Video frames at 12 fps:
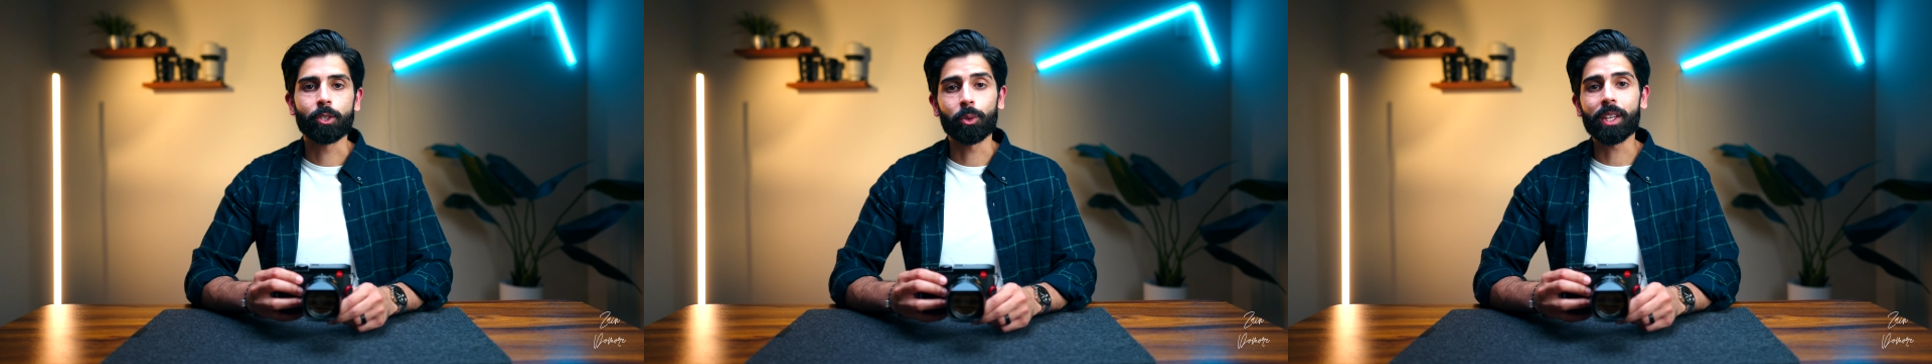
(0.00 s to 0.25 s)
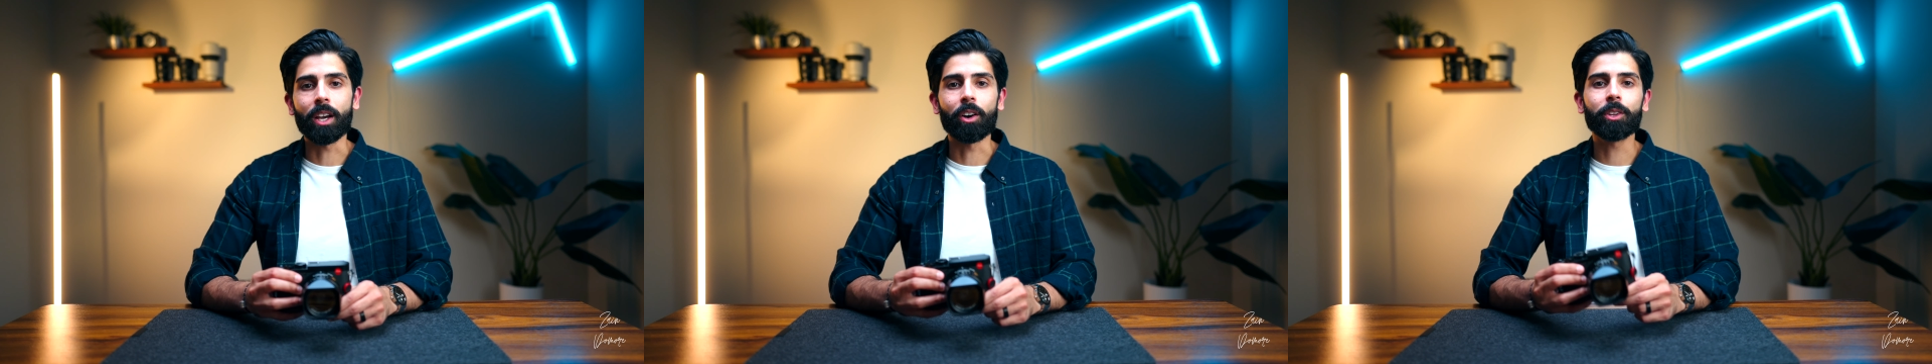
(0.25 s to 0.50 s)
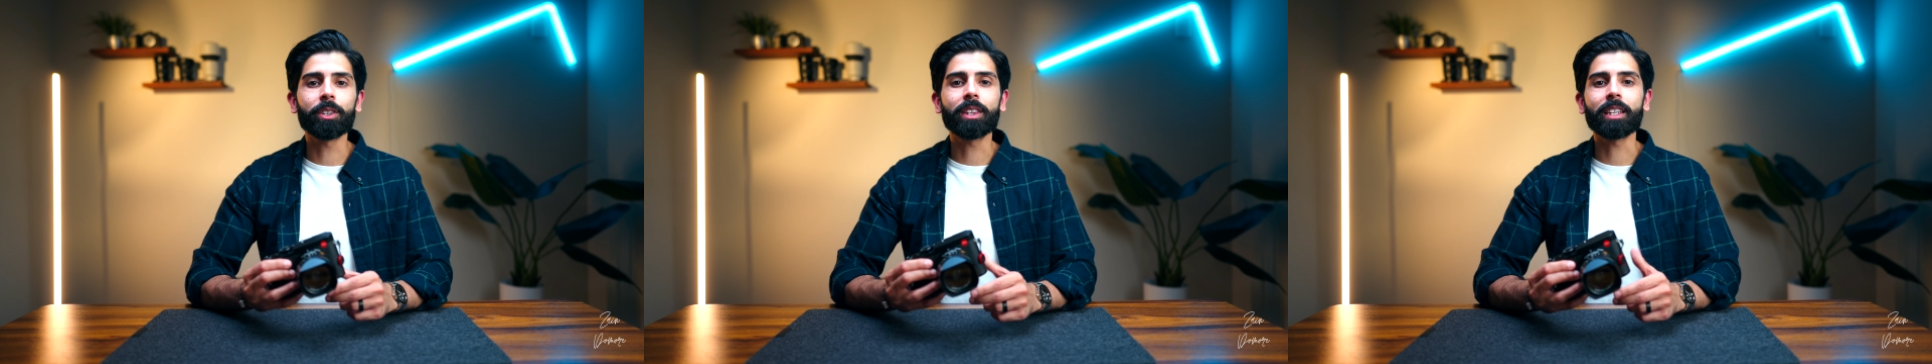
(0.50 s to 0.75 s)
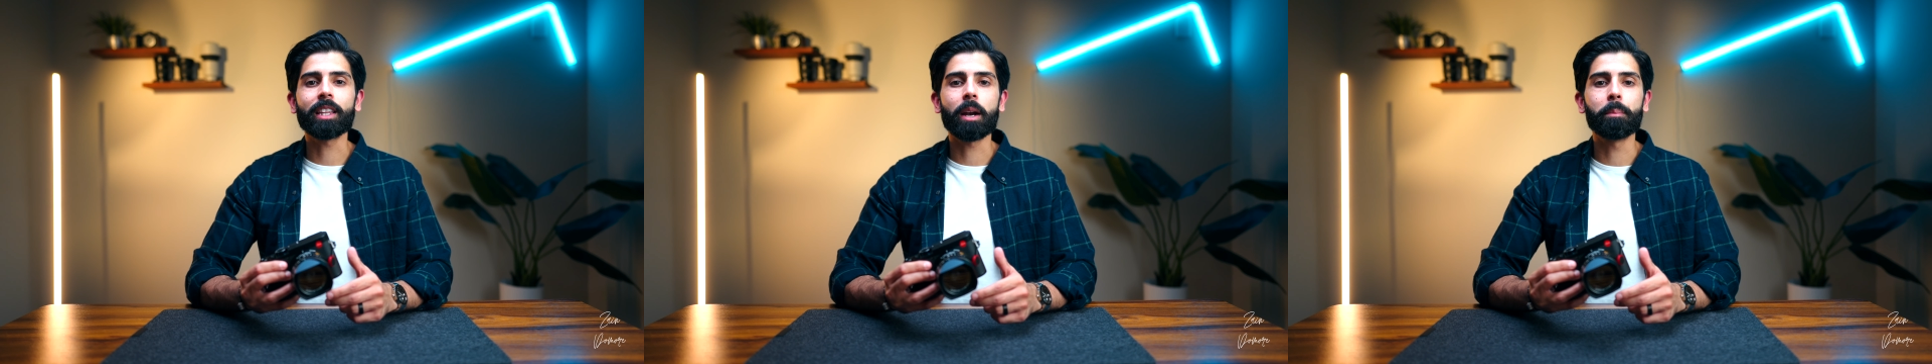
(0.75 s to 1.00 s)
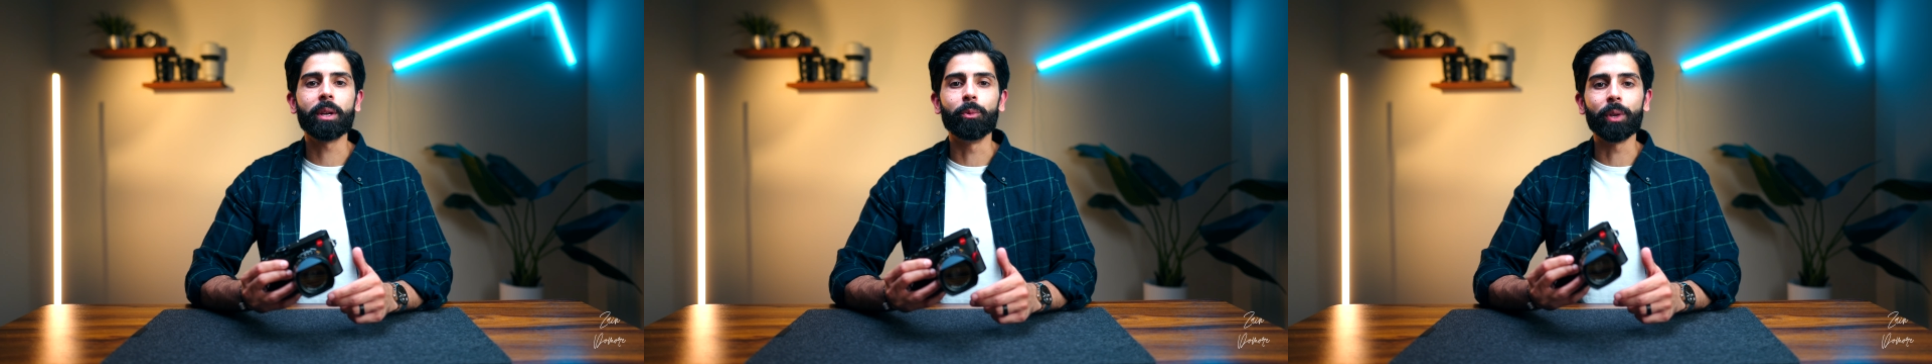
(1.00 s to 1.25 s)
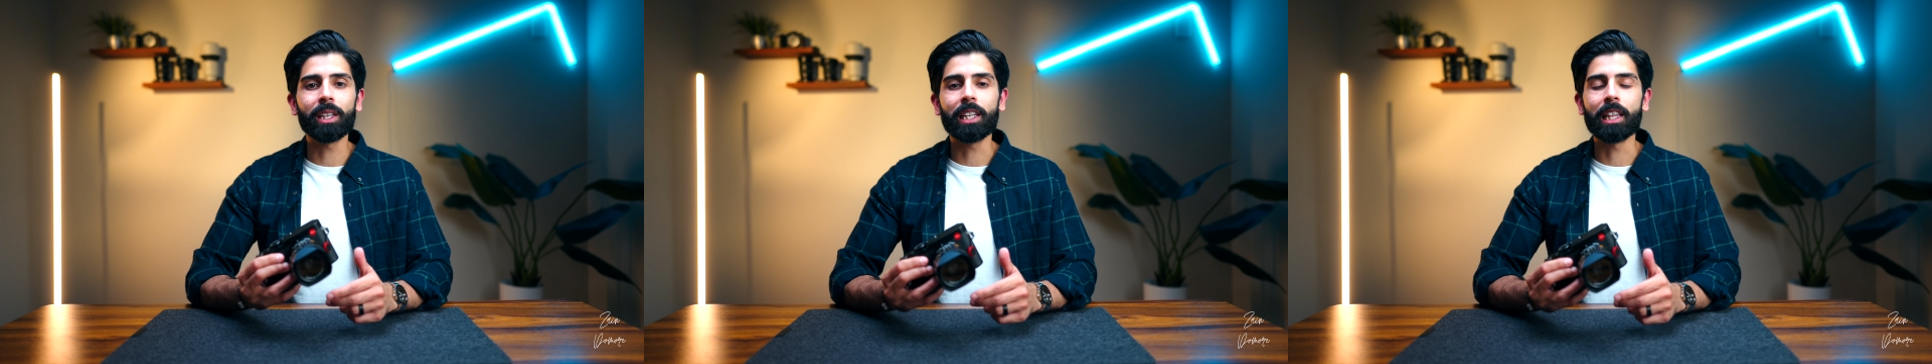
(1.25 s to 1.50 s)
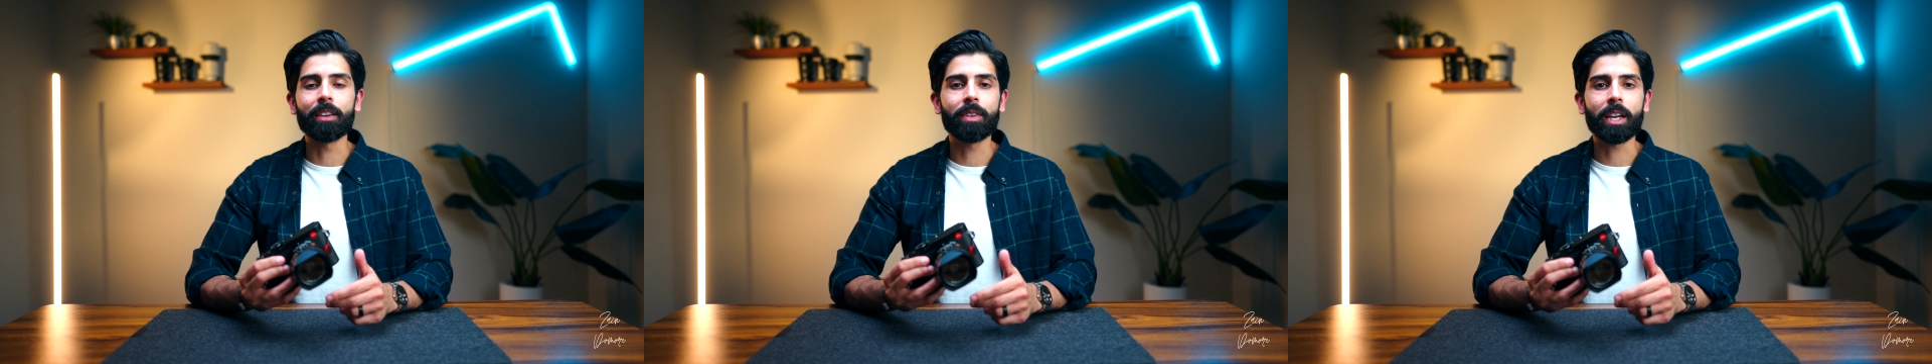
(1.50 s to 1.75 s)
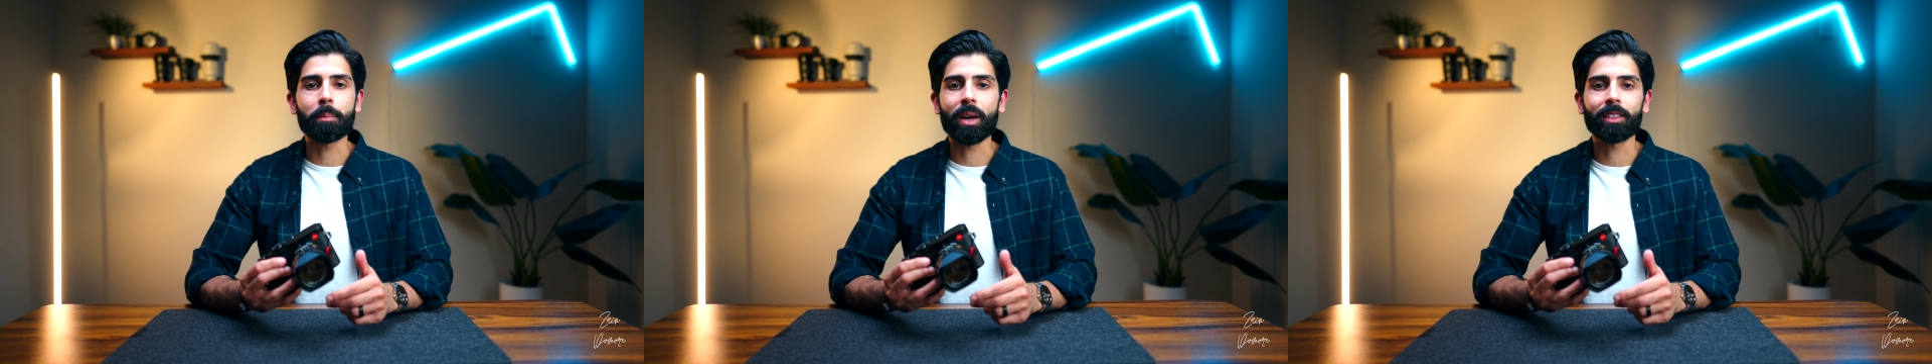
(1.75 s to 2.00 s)
So the other thing that I've been really
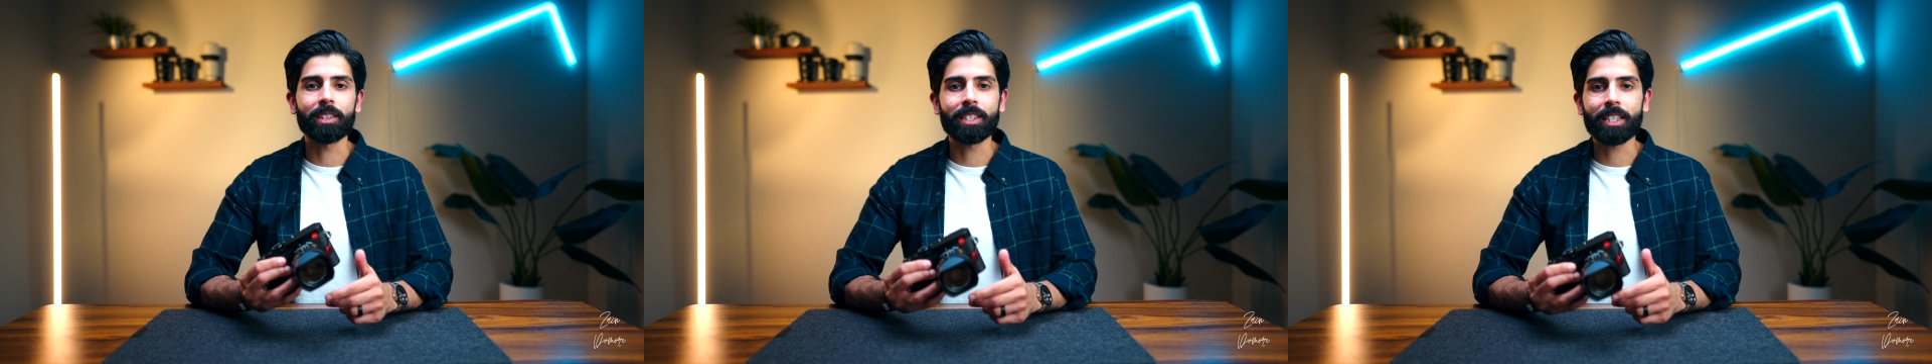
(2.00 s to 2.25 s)
loving about this